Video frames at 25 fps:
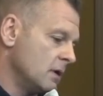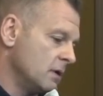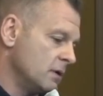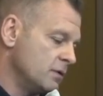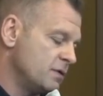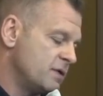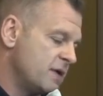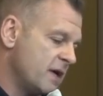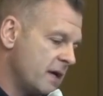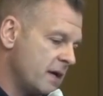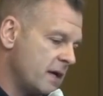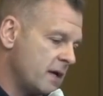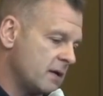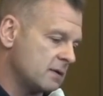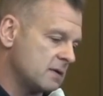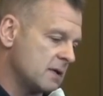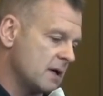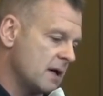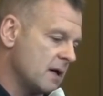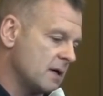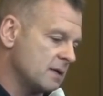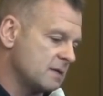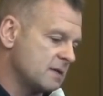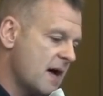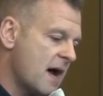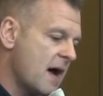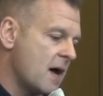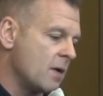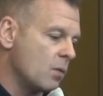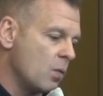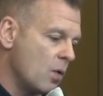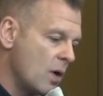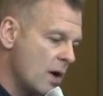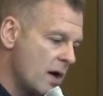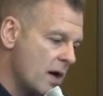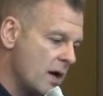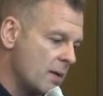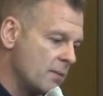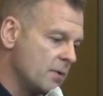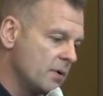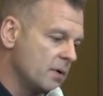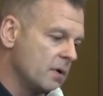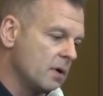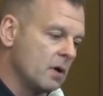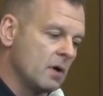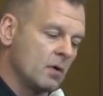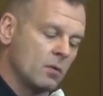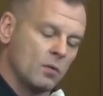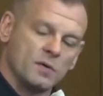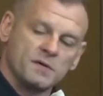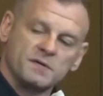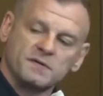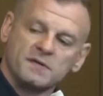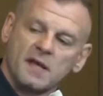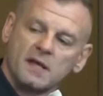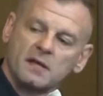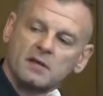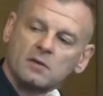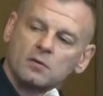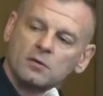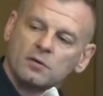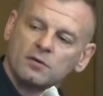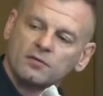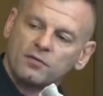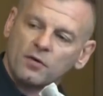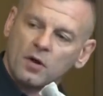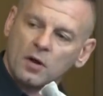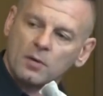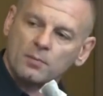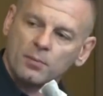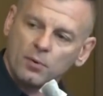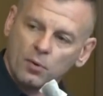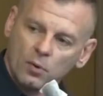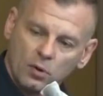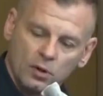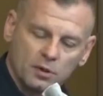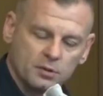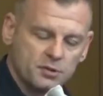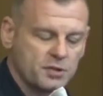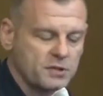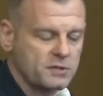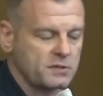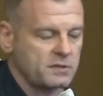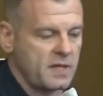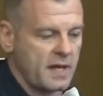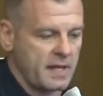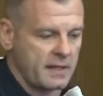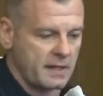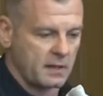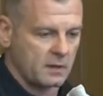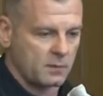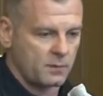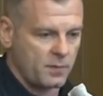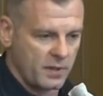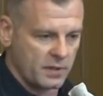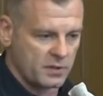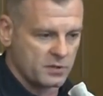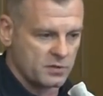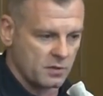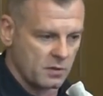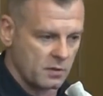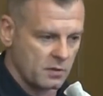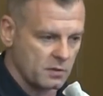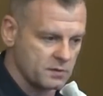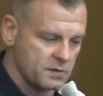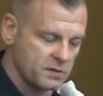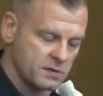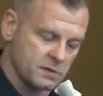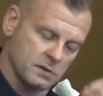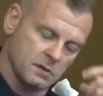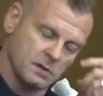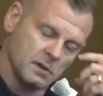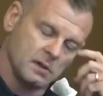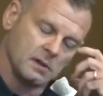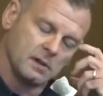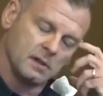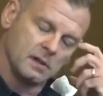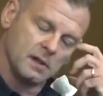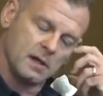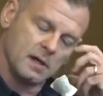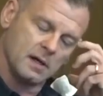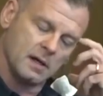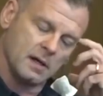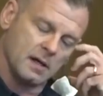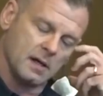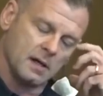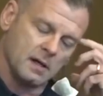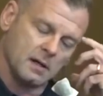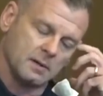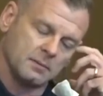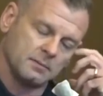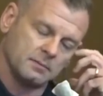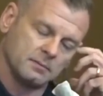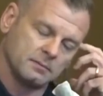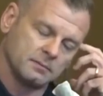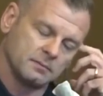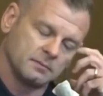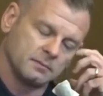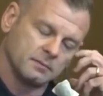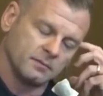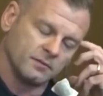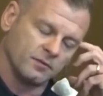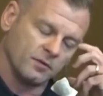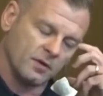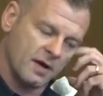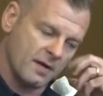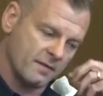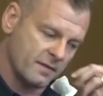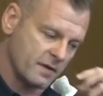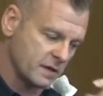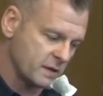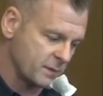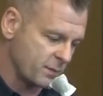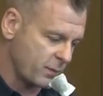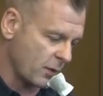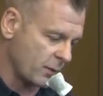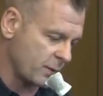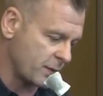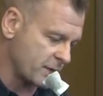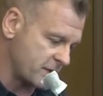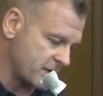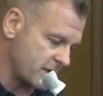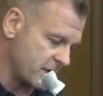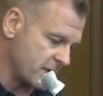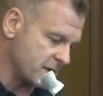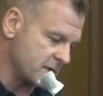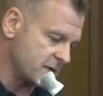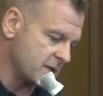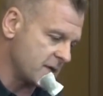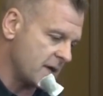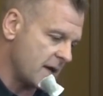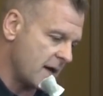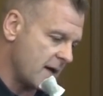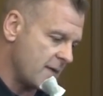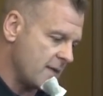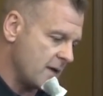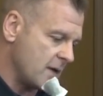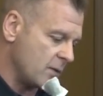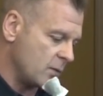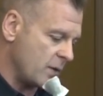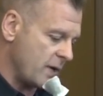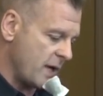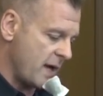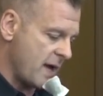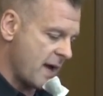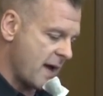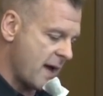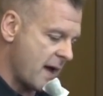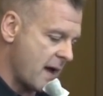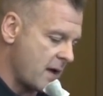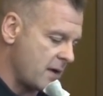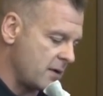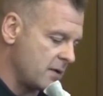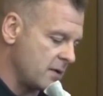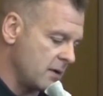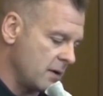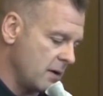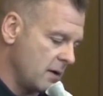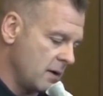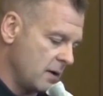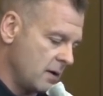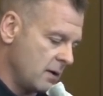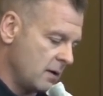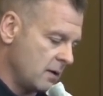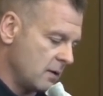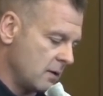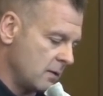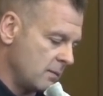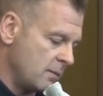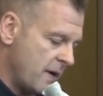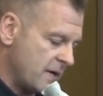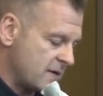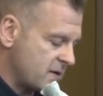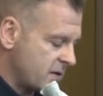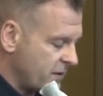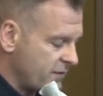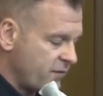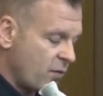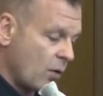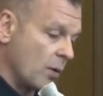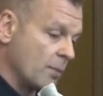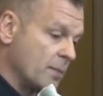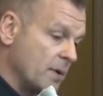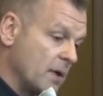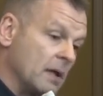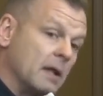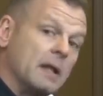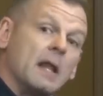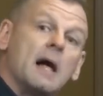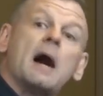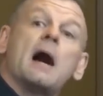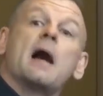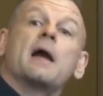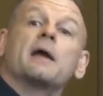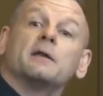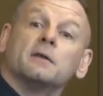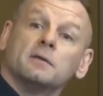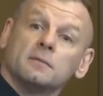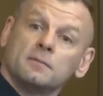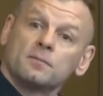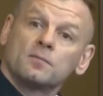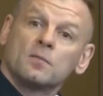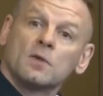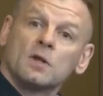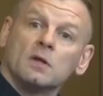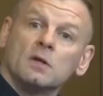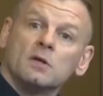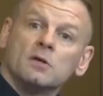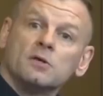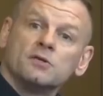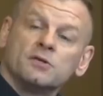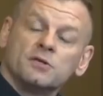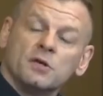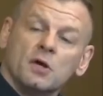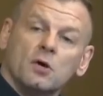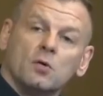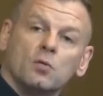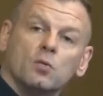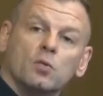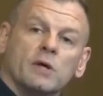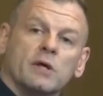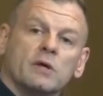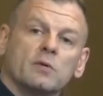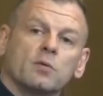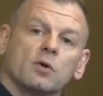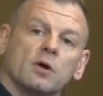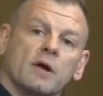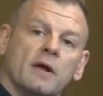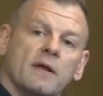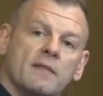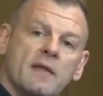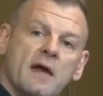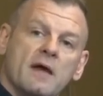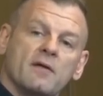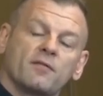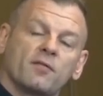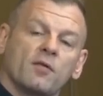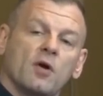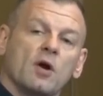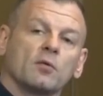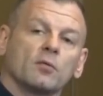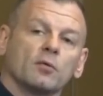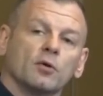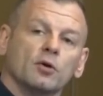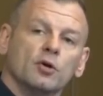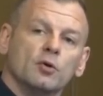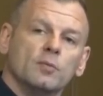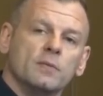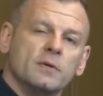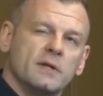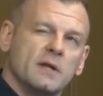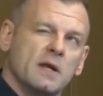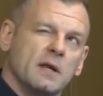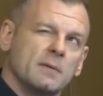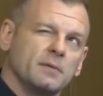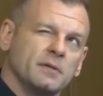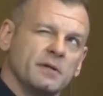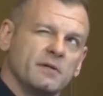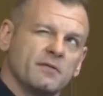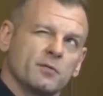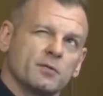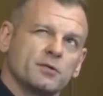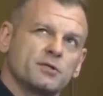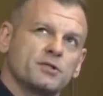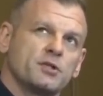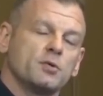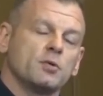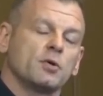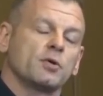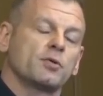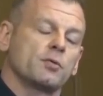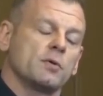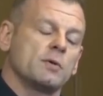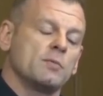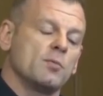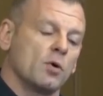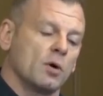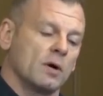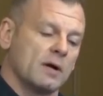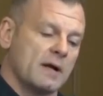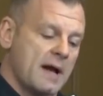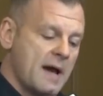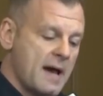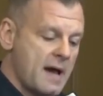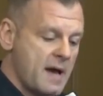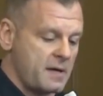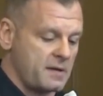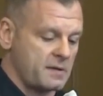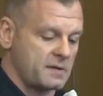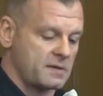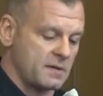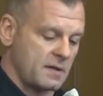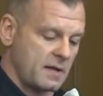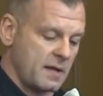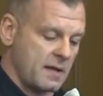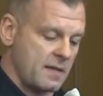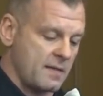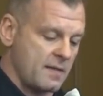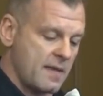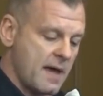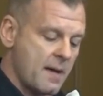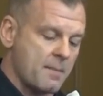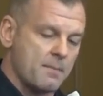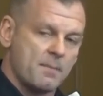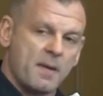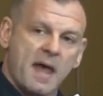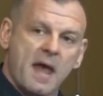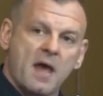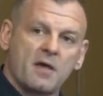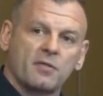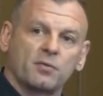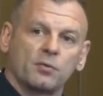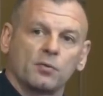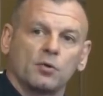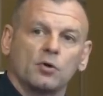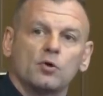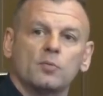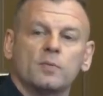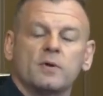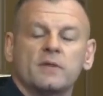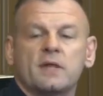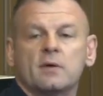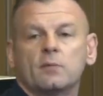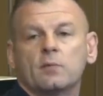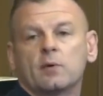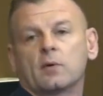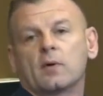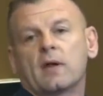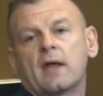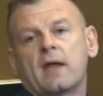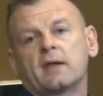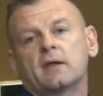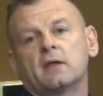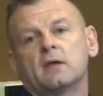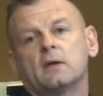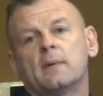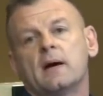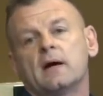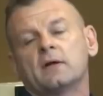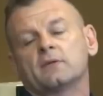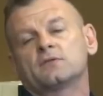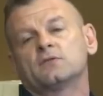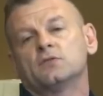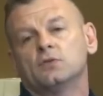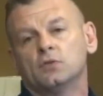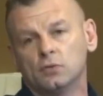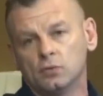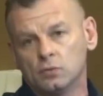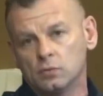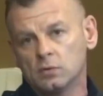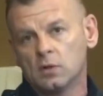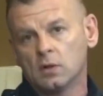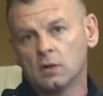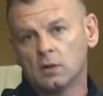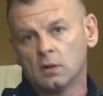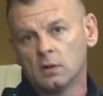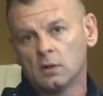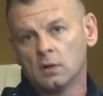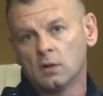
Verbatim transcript: Lieutenant uh, Todd Webb was standing on the front porch taking pictures um, for evidence purposes, and then we had basically formed a line. So we were in that front room, and then I believe there was two or three more guys in that bathroom, and then we were handing them out to